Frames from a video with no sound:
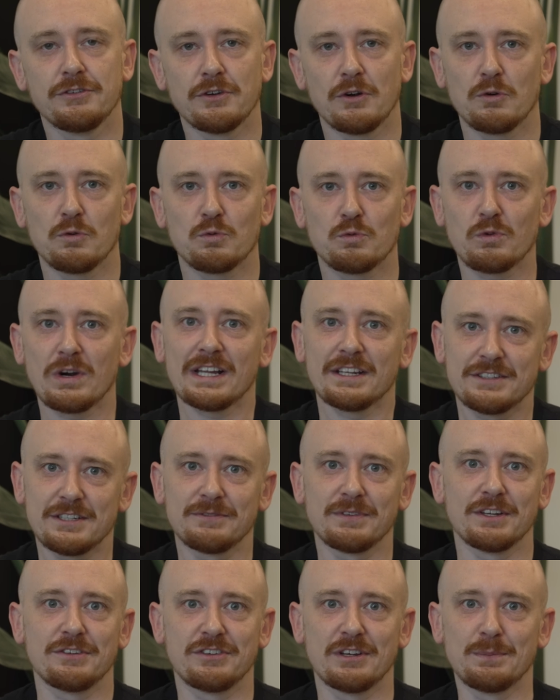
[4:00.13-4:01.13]
is
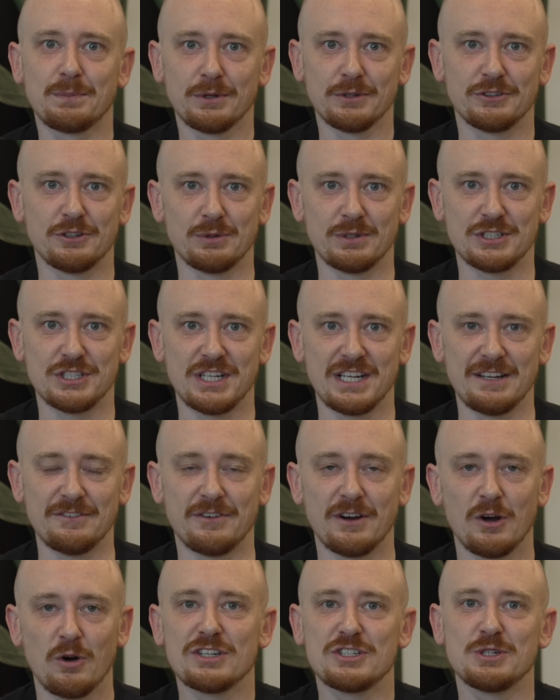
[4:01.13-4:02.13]
relatively simple to
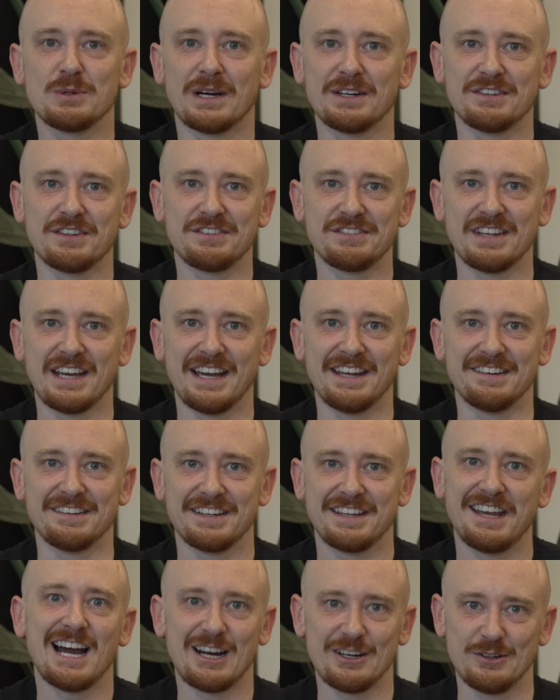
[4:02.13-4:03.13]
achieve once you
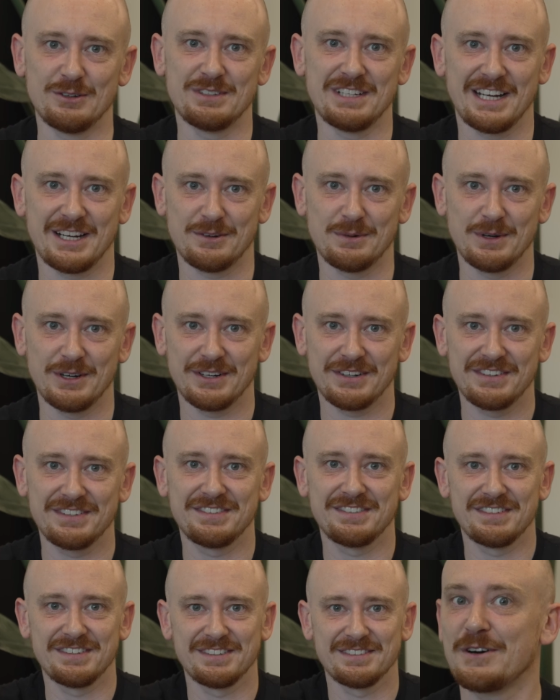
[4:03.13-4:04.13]
understand how your deck
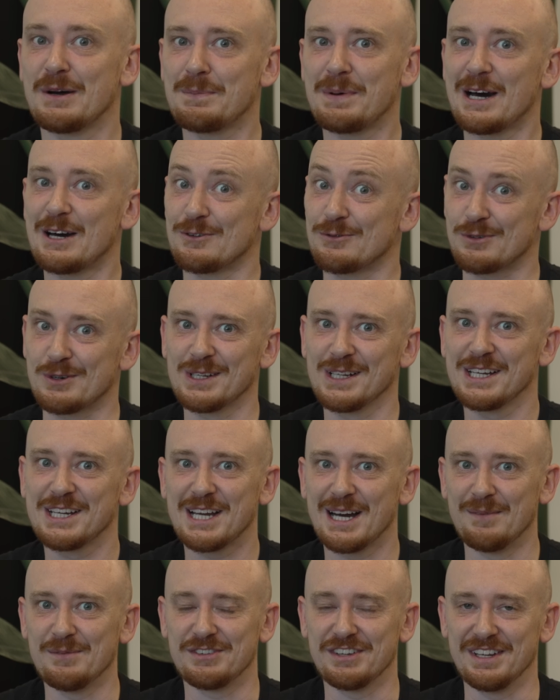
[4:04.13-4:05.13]
works. The fun part
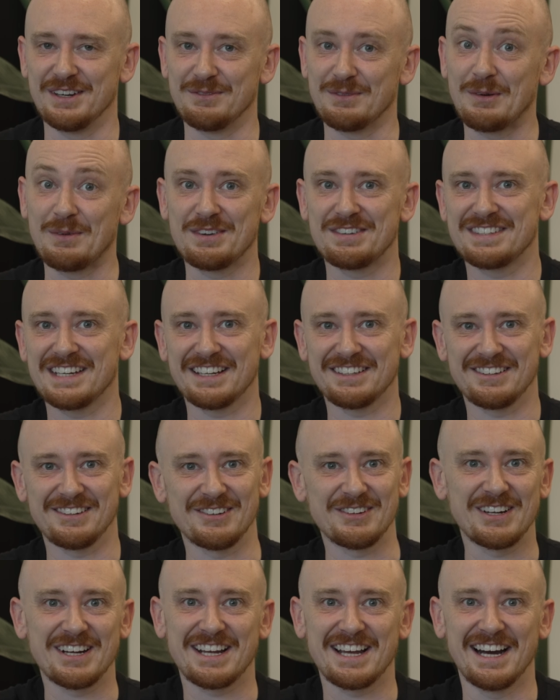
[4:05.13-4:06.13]
really comes in when we start
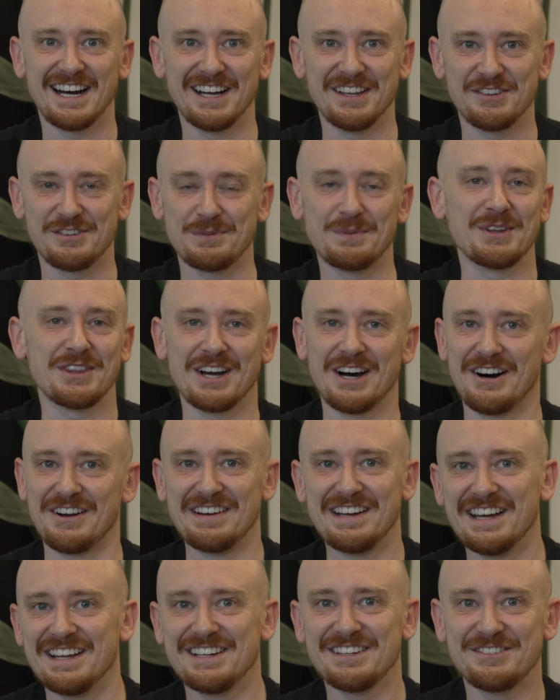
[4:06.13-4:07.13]
to look at cards with
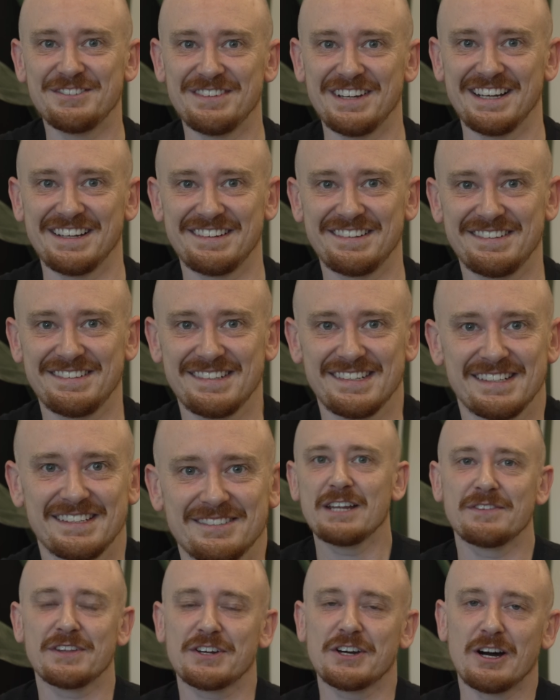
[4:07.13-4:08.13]
on-hit effects.
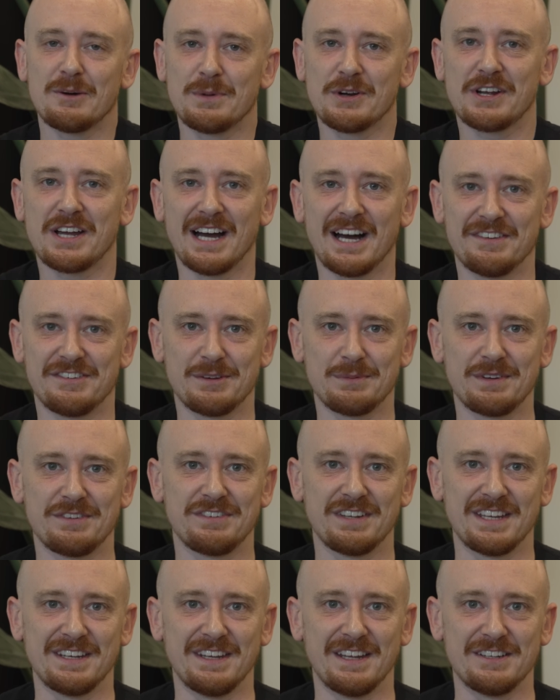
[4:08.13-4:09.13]
Many of the combo cards that
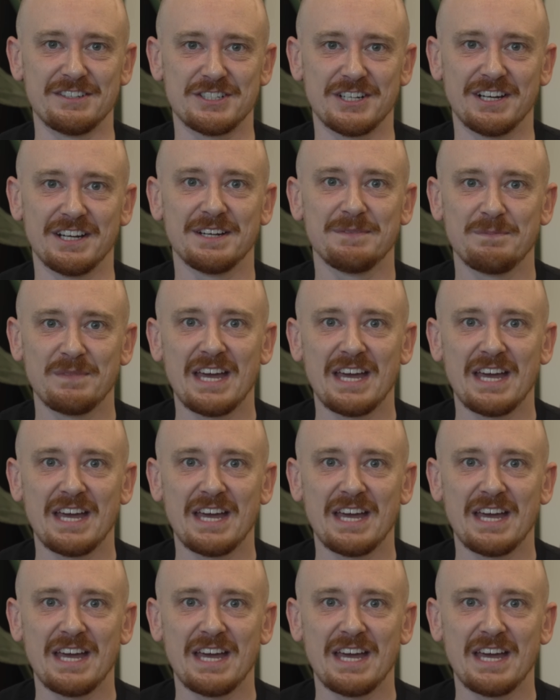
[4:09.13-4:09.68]
we see in Ninja